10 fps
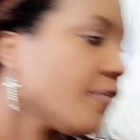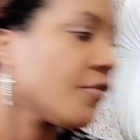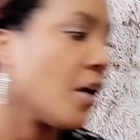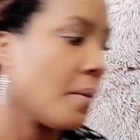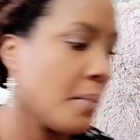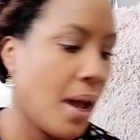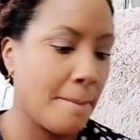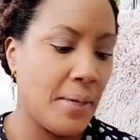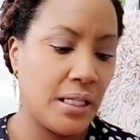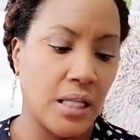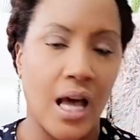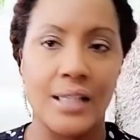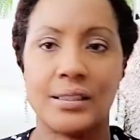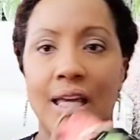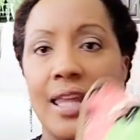from Big
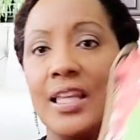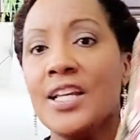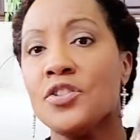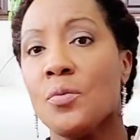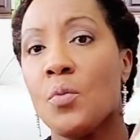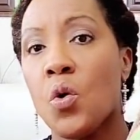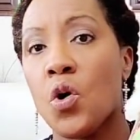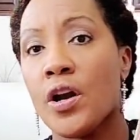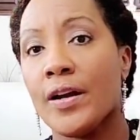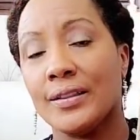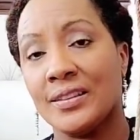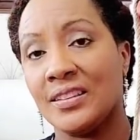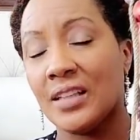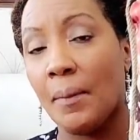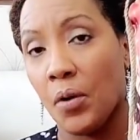Lots, and these are more
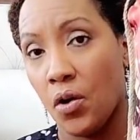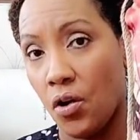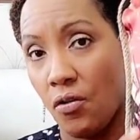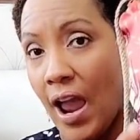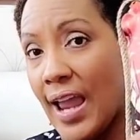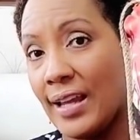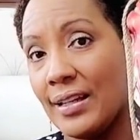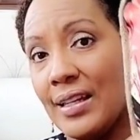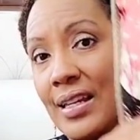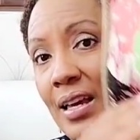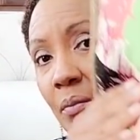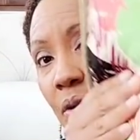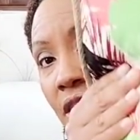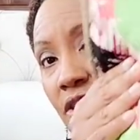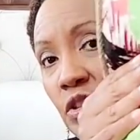summer, right? But
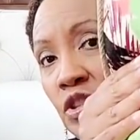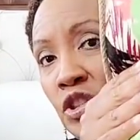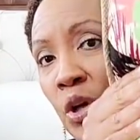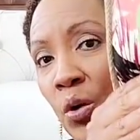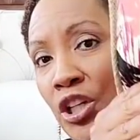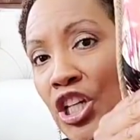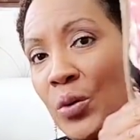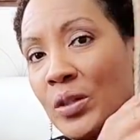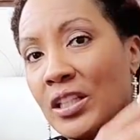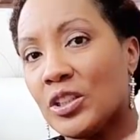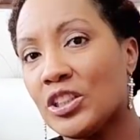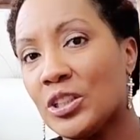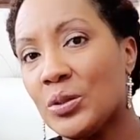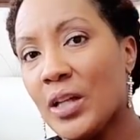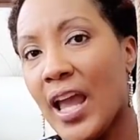these are so cute with the little
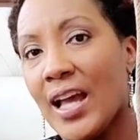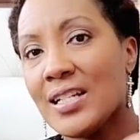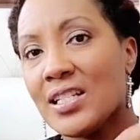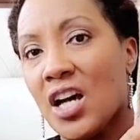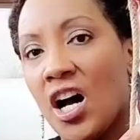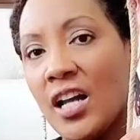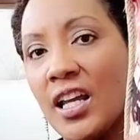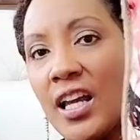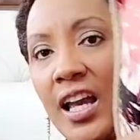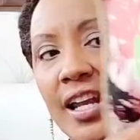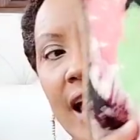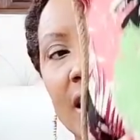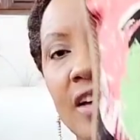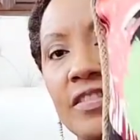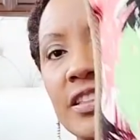toucans on it, and I
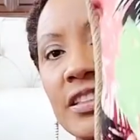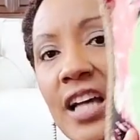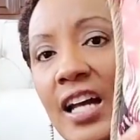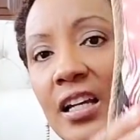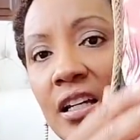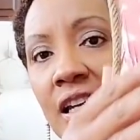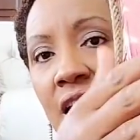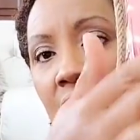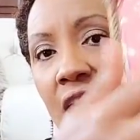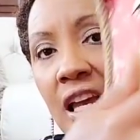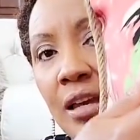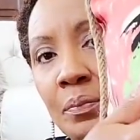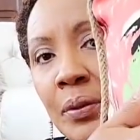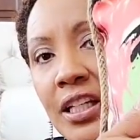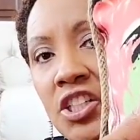love this kind of
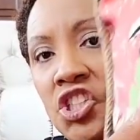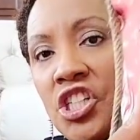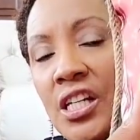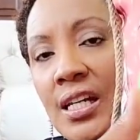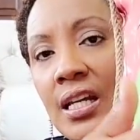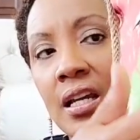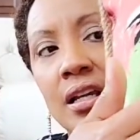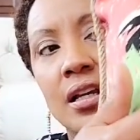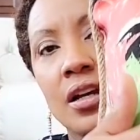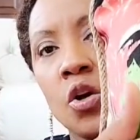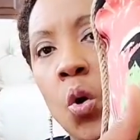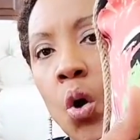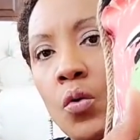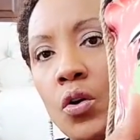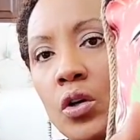peachy,
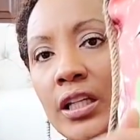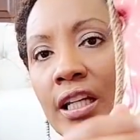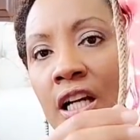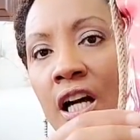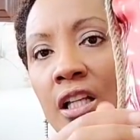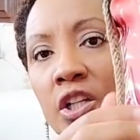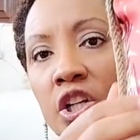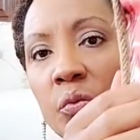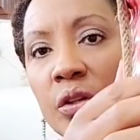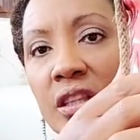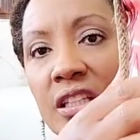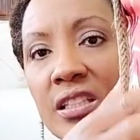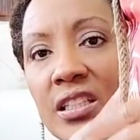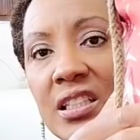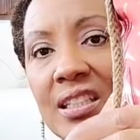coral-y color with
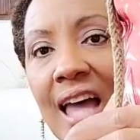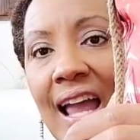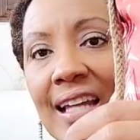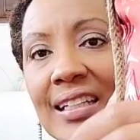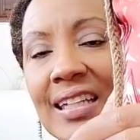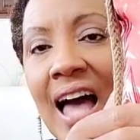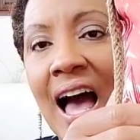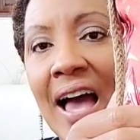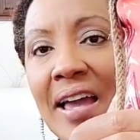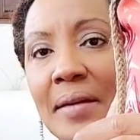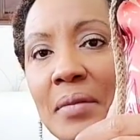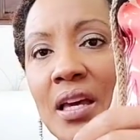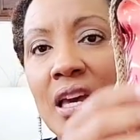this light lime